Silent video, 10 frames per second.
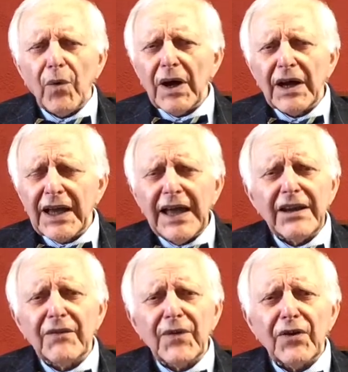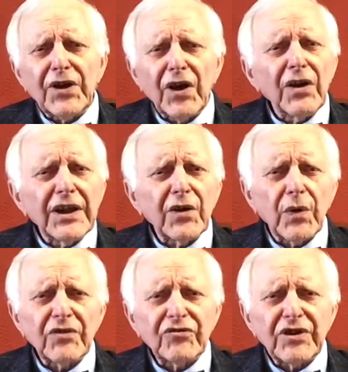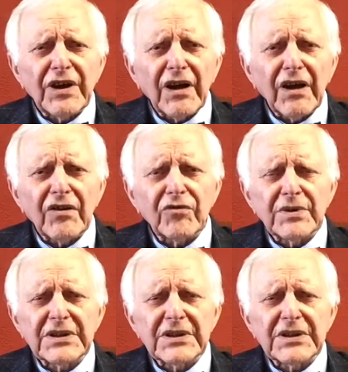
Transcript: again, a very early question I asked them,